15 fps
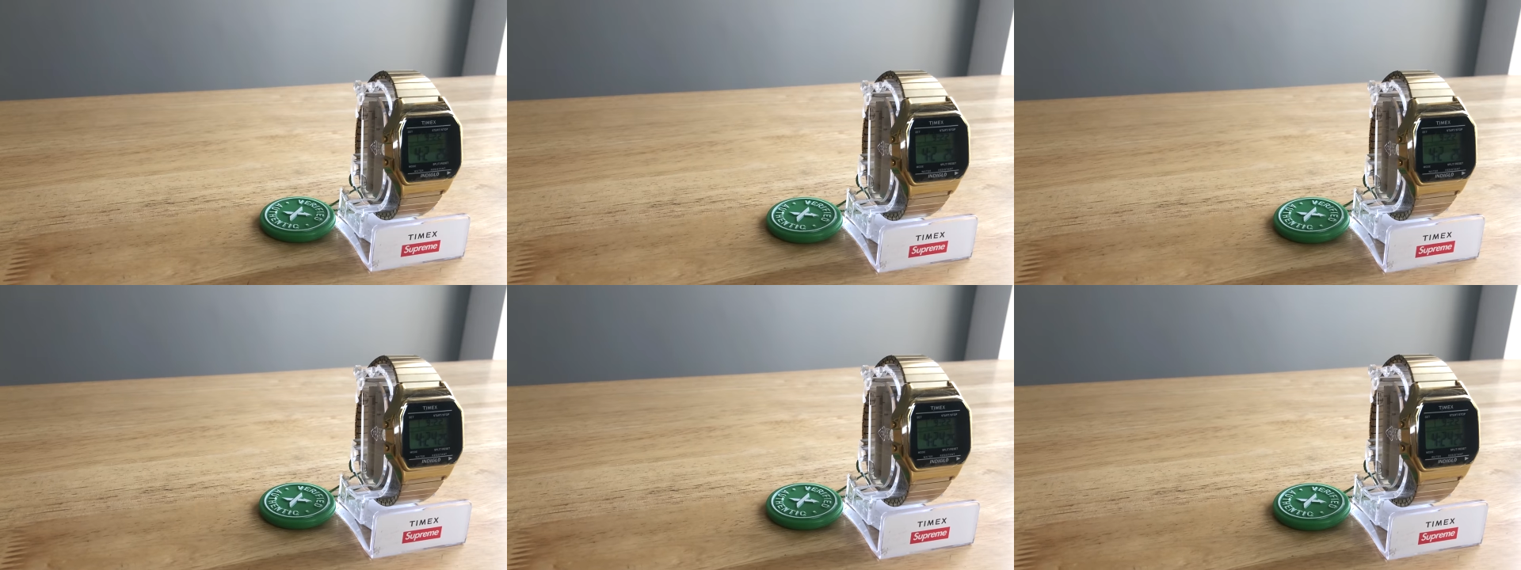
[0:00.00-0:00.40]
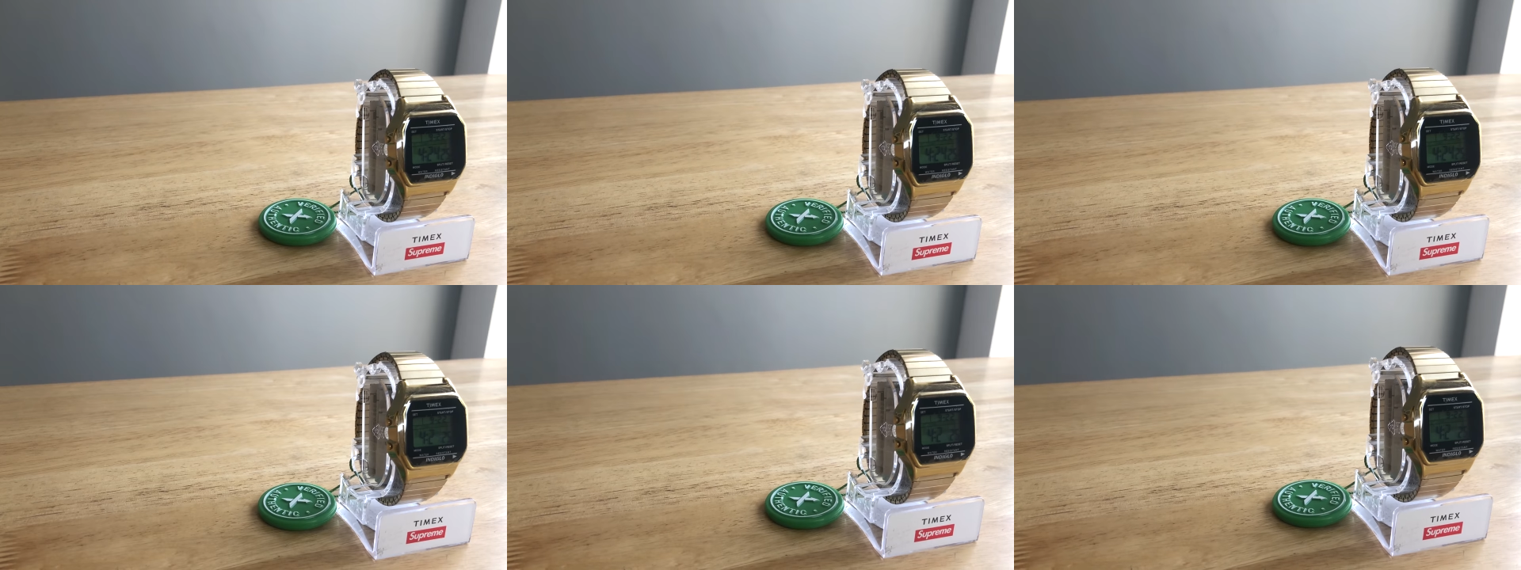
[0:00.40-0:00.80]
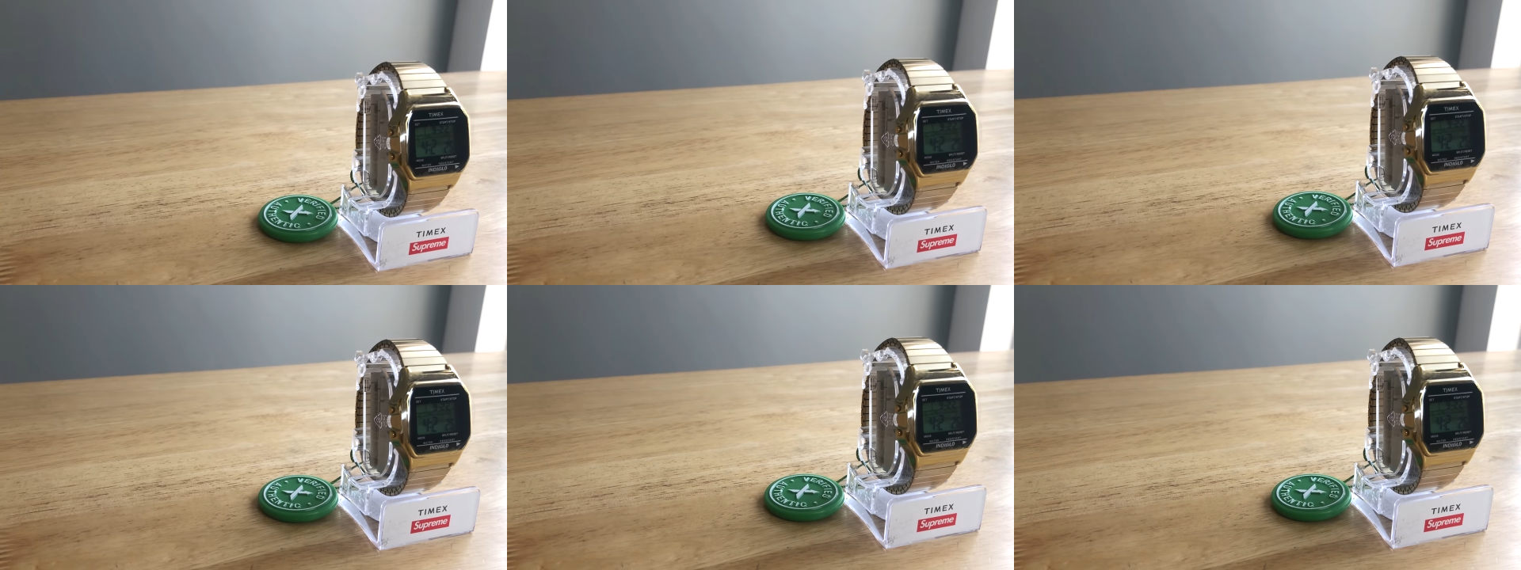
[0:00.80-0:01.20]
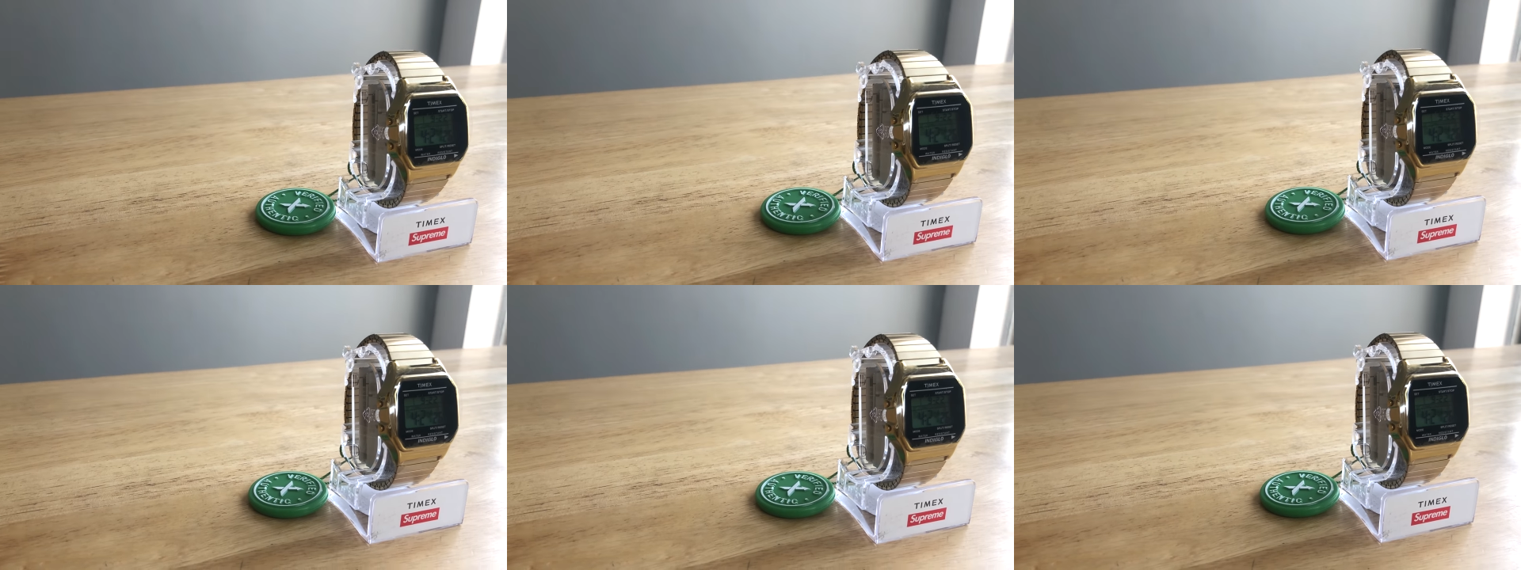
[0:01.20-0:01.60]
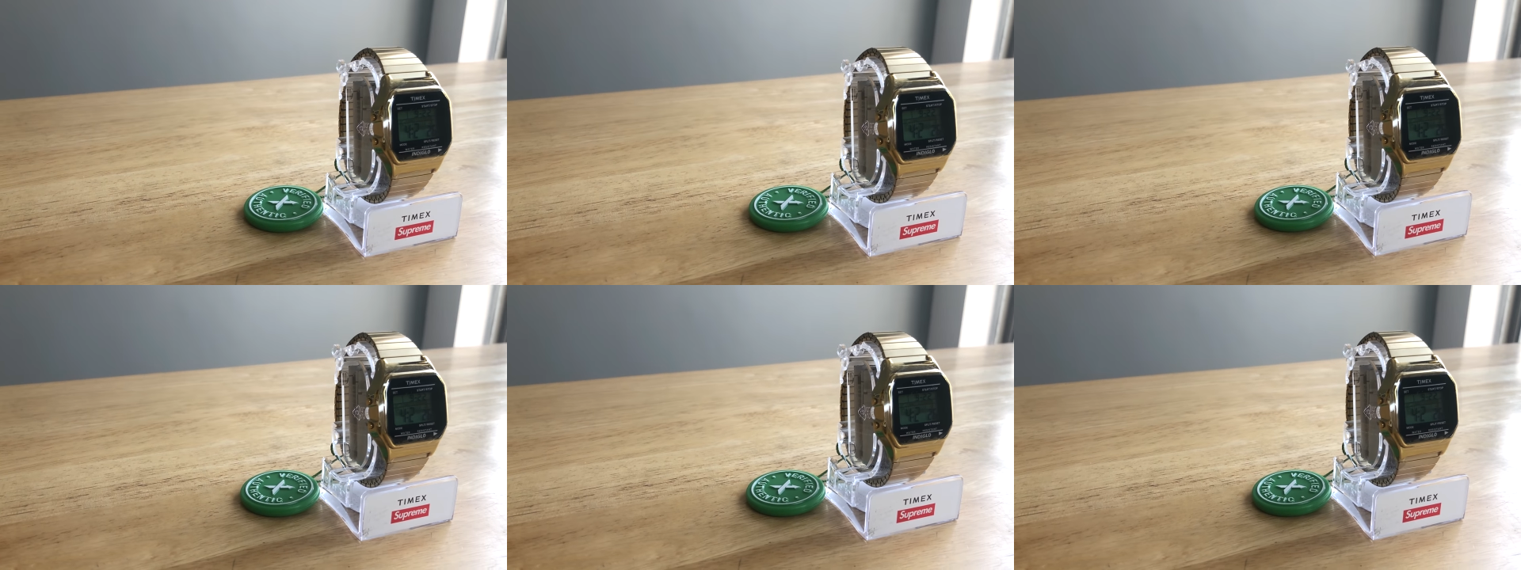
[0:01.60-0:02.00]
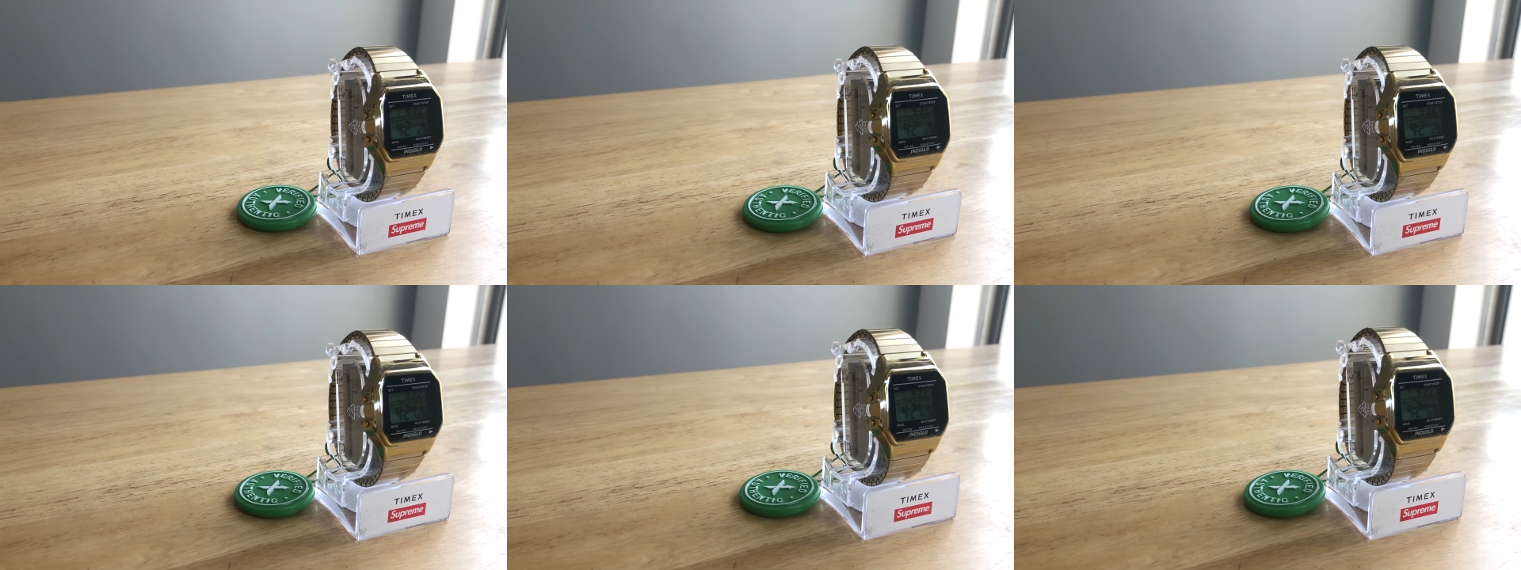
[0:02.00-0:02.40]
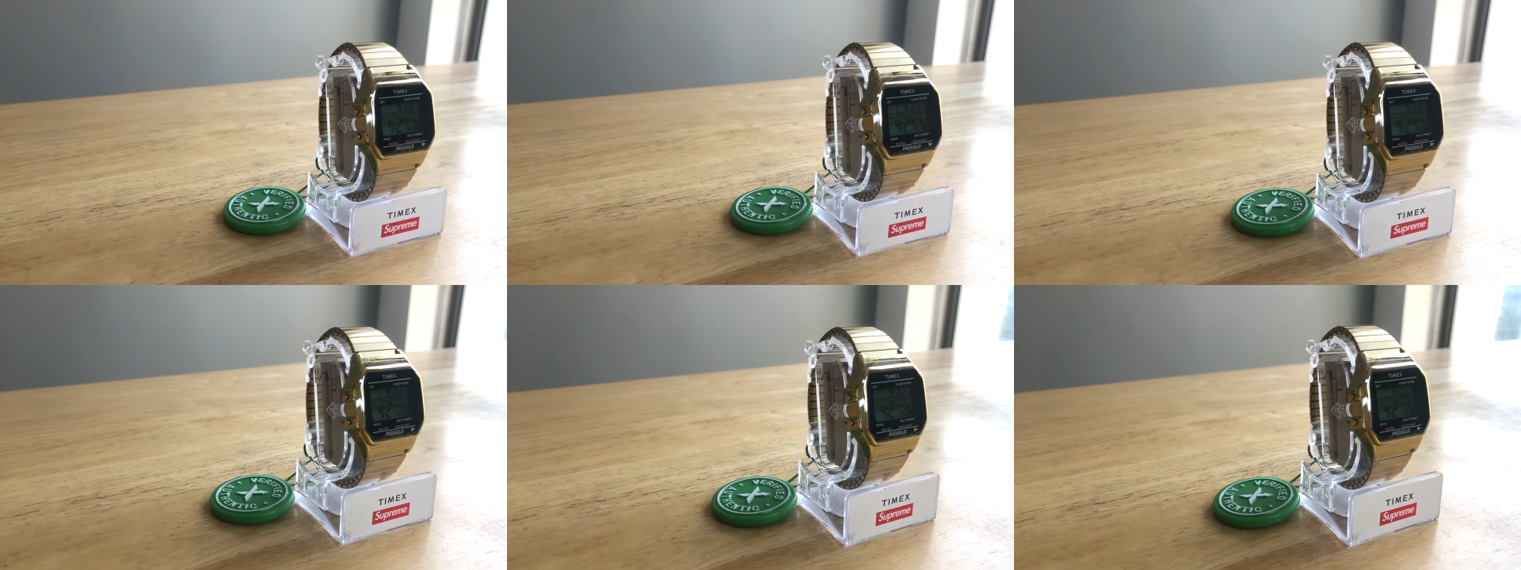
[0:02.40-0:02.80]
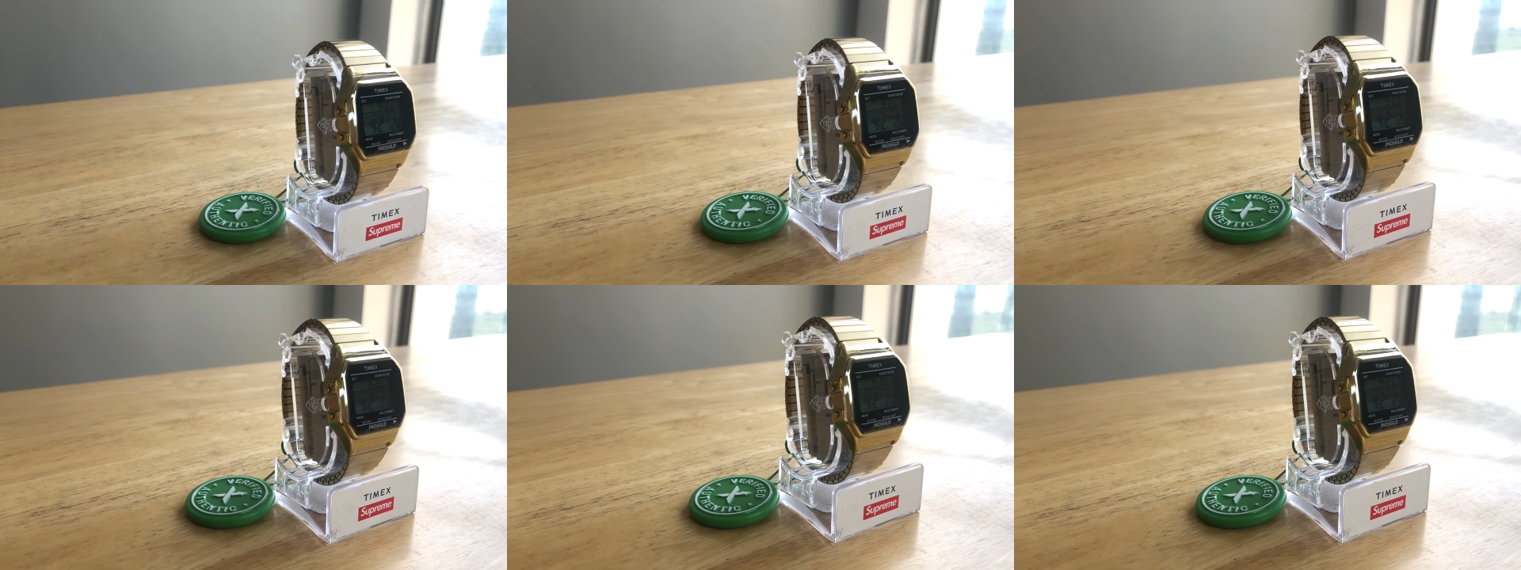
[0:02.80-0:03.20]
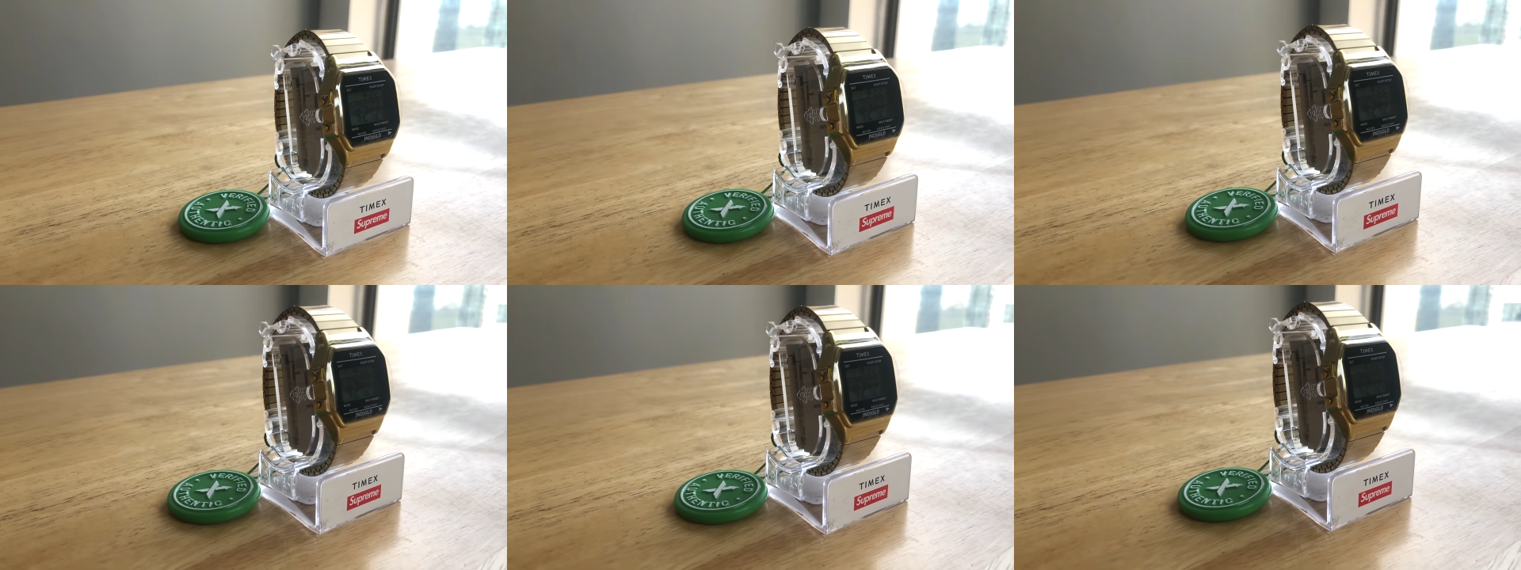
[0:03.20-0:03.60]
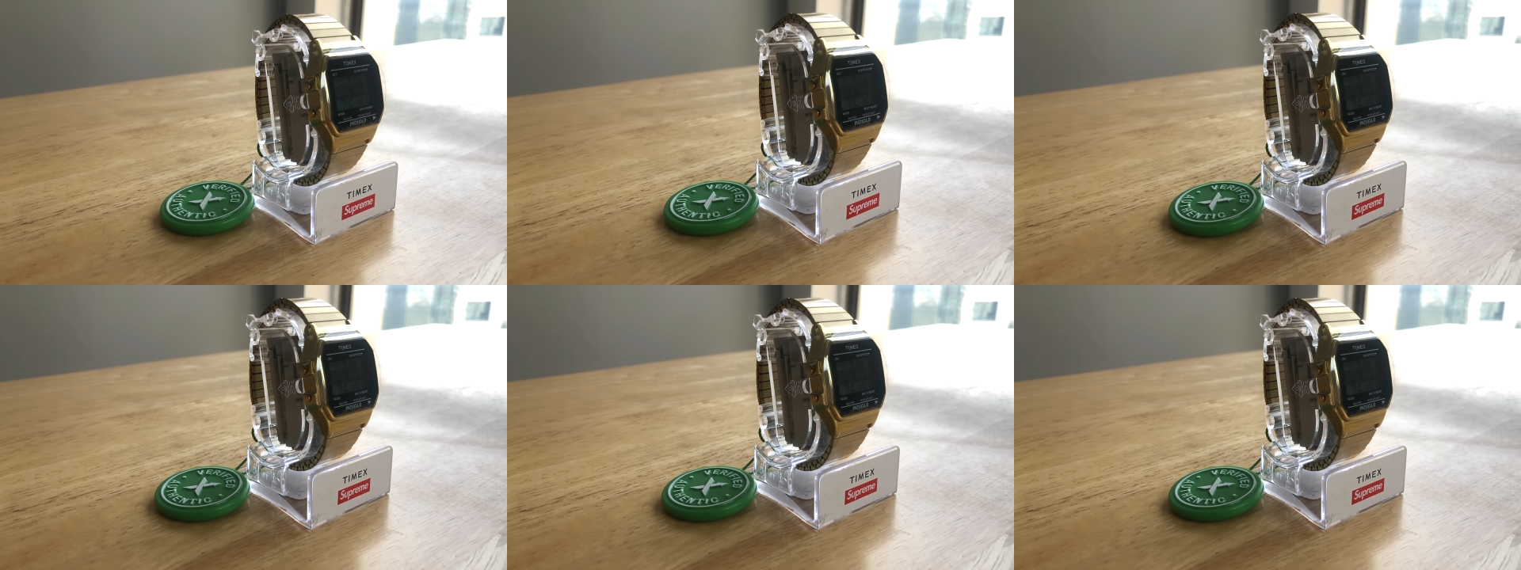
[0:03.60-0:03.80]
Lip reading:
No face is visible, so there are no lips to read.